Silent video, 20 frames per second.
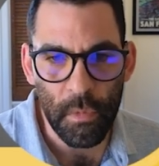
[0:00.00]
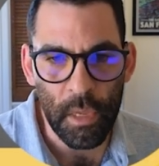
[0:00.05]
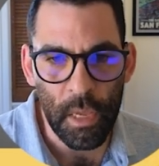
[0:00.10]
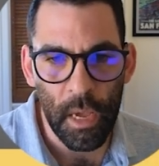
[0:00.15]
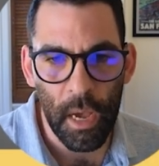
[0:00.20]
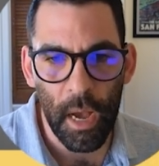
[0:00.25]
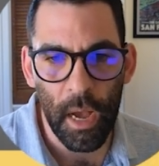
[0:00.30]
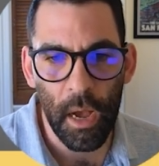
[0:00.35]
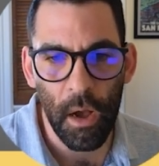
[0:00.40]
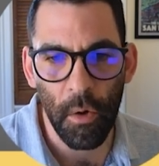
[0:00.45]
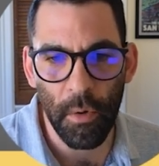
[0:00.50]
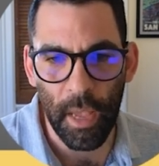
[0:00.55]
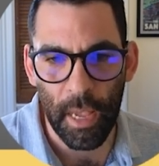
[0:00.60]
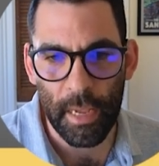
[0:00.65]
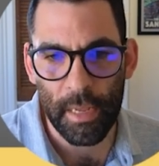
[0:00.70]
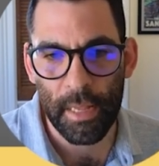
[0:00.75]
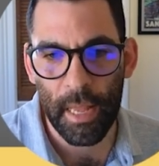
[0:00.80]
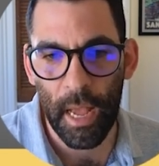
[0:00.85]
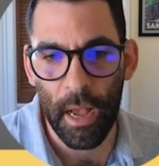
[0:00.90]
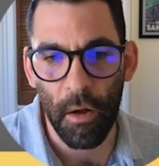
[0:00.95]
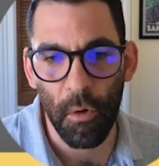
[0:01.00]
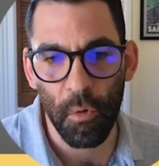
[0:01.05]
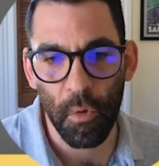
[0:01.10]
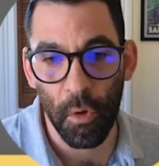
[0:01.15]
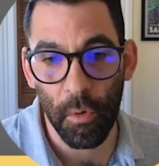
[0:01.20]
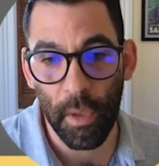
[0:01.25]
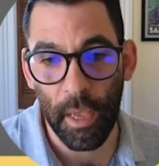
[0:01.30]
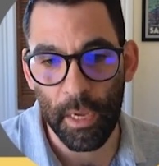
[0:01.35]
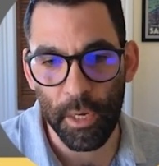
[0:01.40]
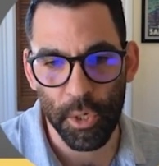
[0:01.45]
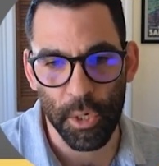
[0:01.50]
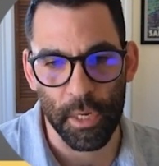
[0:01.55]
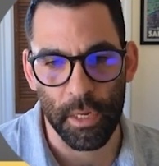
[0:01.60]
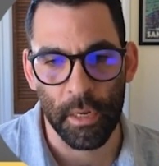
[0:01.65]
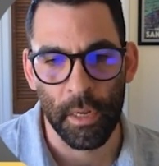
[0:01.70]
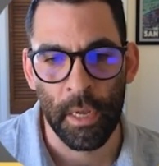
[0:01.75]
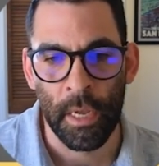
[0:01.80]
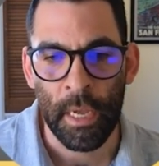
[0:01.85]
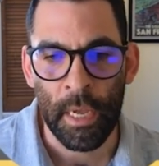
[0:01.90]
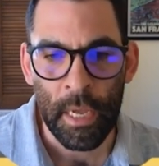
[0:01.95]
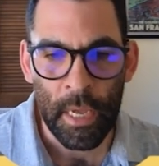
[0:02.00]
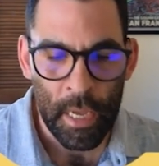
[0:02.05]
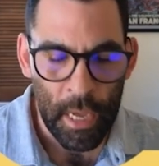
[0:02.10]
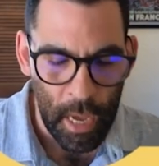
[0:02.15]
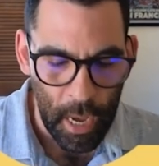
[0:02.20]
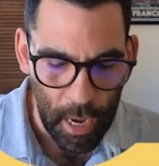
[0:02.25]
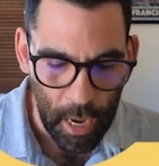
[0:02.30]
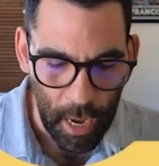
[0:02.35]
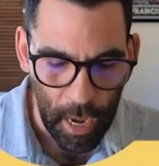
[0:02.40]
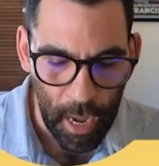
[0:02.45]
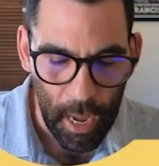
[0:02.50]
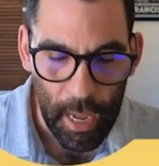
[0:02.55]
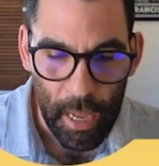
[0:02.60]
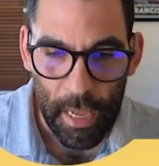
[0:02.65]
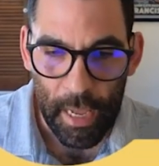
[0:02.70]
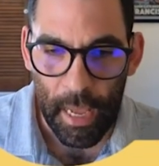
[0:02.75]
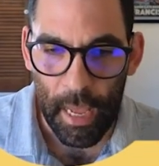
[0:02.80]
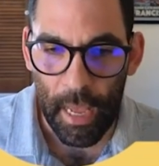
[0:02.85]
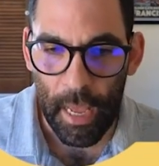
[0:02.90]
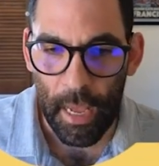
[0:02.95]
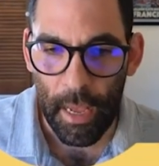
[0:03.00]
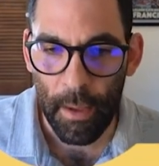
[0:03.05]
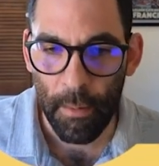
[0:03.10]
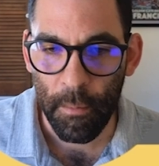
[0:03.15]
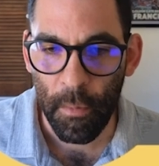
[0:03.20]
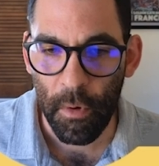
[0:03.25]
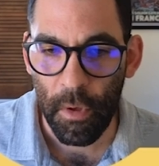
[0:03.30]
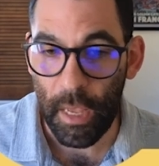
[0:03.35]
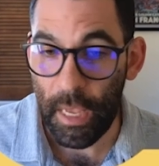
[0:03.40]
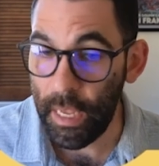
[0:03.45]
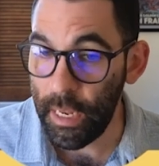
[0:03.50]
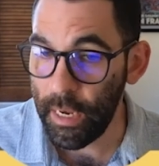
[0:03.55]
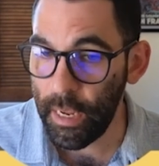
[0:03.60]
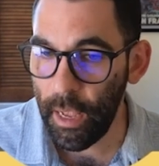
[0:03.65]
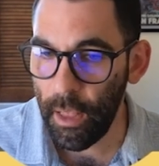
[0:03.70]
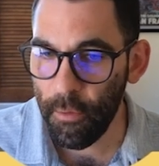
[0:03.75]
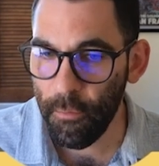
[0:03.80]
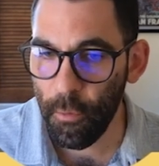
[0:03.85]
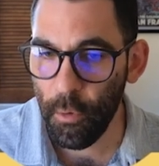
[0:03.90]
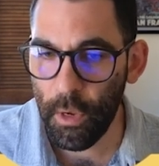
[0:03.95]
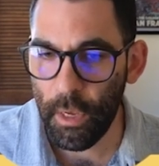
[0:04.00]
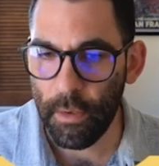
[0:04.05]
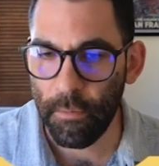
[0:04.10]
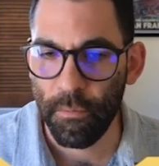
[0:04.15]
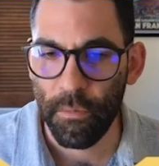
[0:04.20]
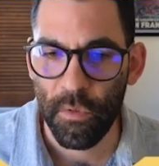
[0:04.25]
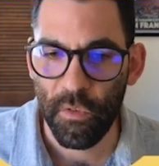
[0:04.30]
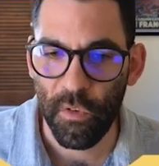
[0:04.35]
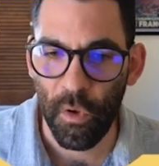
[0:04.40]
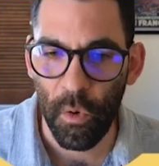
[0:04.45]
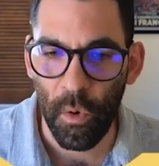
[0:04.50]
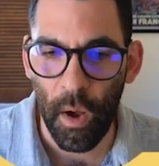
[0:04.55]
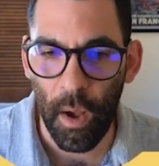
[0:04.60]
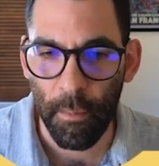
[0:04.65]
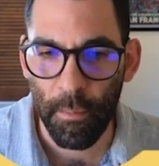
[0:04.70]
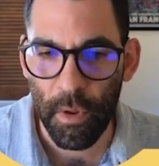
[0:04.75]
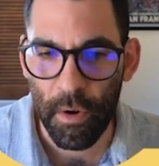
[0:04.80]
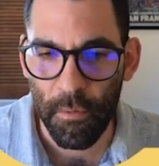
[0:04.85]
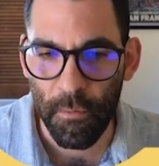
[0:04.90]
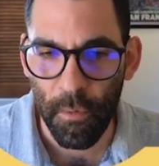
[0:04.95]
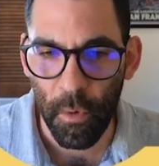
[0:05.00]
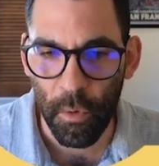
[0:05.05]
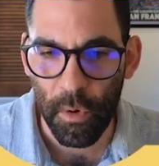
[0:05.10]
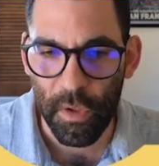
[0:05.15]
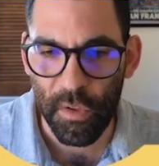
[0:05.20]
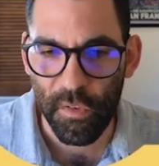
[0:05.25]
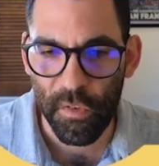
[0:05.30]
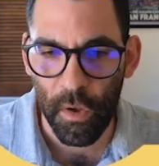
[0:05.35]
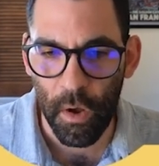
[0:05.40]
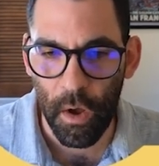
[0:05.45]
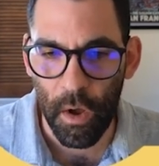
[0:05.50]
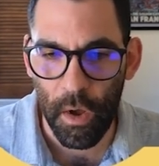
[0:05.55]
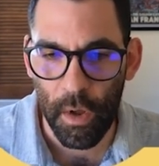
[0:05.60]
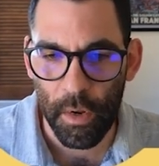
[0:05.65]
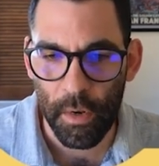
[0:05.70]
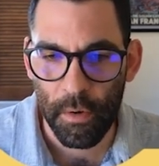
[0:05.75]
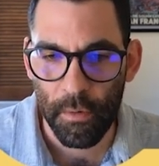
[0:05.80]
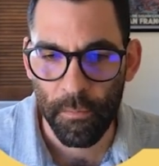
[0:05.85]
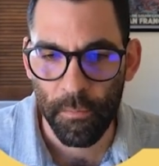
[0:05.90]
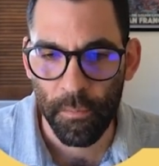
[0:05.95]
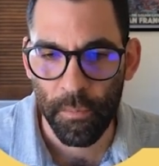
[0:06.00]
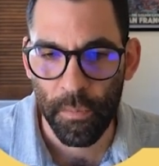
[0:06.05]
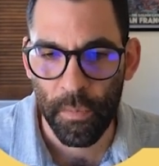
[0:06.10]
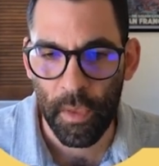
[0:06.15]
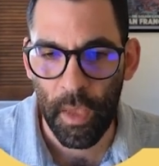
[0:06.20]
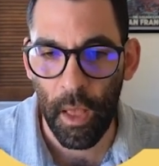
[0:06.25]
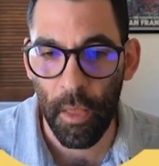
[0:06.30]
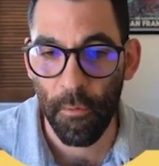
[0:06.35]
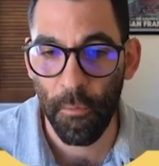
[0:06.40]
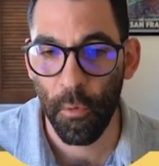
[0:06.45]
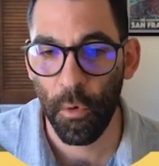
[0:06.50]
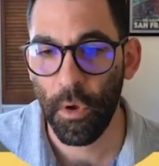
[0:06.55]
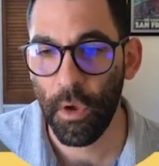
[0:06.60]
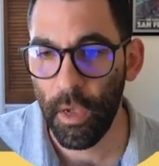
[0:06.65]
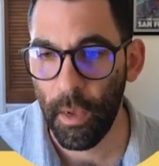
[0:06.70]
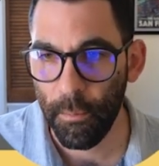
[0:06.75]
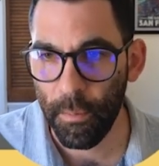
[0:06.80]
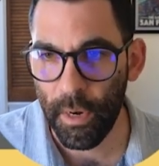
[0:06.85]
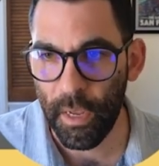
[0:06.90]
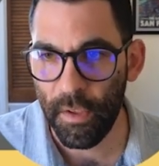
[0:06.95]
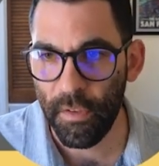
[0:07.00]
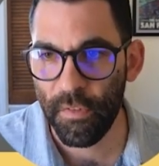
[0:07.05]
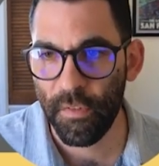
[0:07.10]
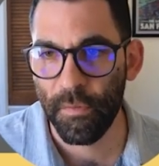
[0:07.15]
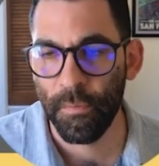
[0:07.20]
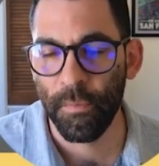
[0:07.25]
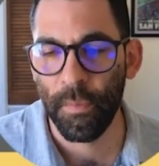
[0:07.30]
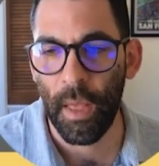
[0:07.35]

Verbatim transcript: Uh, okay, now location. I am in California, so I'm going to focus on California companies.